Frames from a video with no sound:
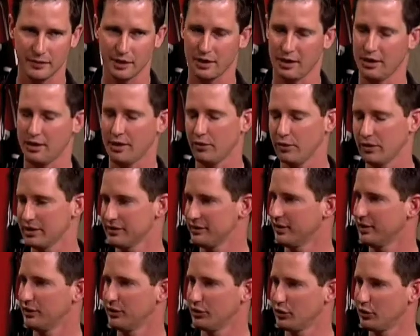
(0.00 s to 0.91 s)
you think when it's
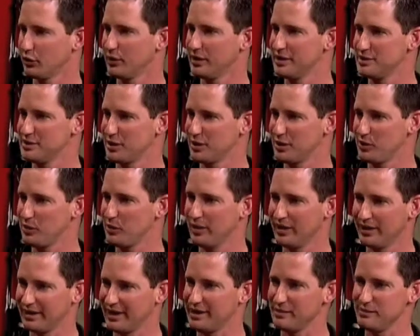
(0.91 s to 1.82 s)
one hundred degrees out and you put
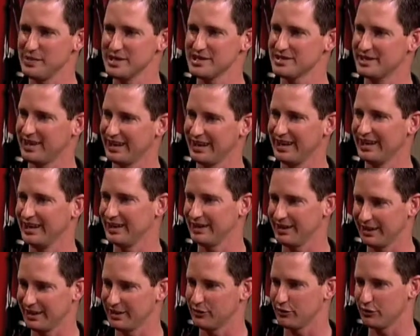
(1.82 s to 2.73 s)
a light mist on
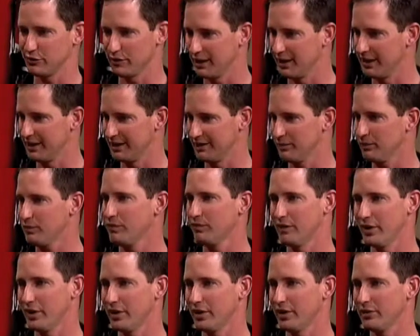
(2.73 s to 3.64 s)
anything, it's dry
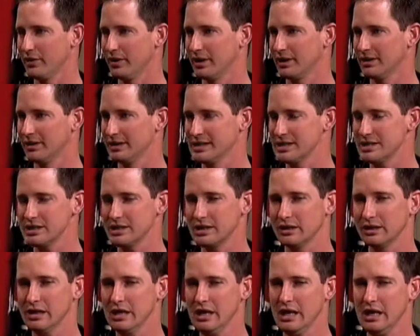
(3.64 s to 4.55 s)
very quickly, and so.
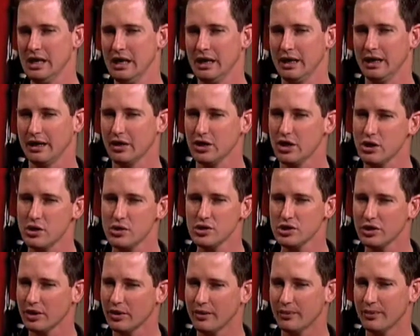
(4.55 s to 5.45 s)

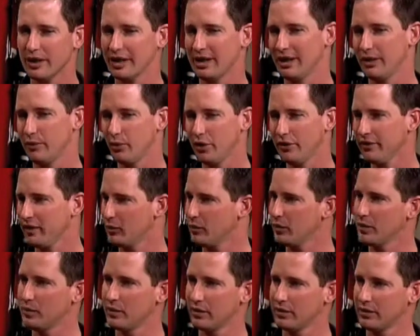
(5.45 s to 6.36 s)
Usually, um, we'll tell
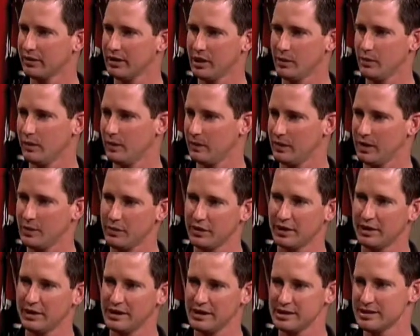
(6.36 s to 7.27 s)
people, keep, keep the
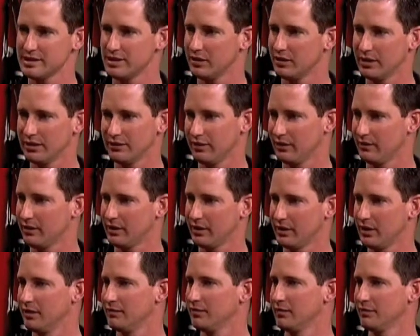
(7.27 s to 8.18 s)
kids and dogs and everything
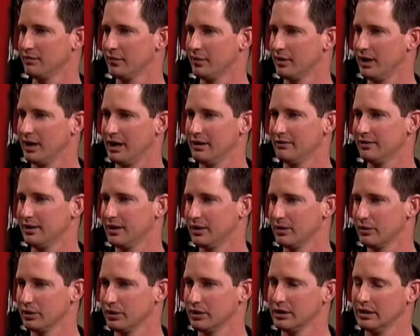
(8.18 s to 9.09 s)
off it for a half
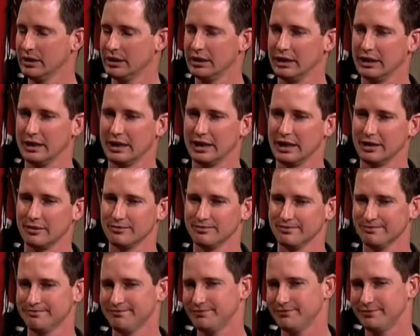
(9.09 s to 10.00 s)
hour, um,
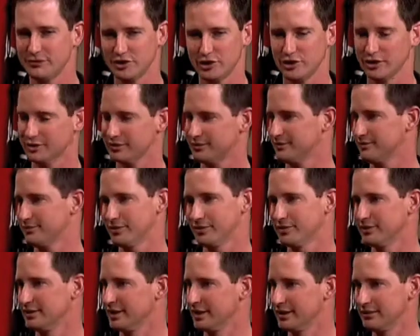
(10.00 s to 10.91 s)
just for
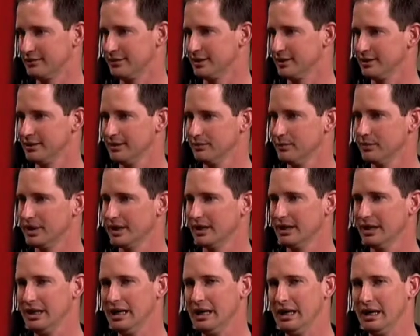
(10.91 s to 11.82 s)
safety. But
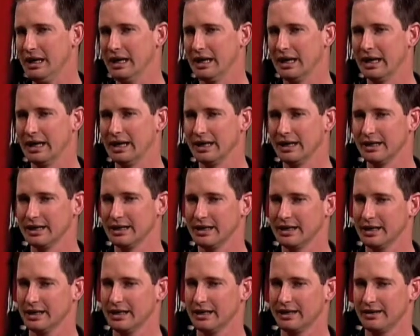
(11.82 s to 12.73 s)
uh,
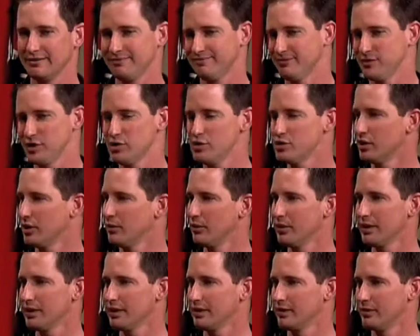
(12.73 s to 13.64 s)
usually
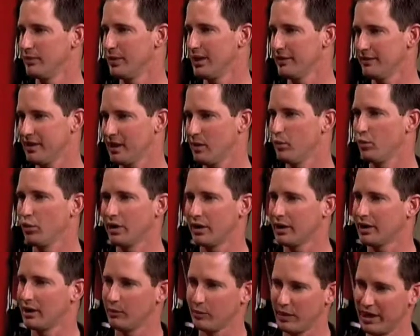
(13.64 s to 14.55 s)
within, by the time we're
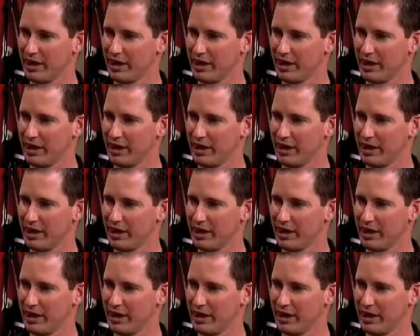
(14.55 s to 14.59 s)
getting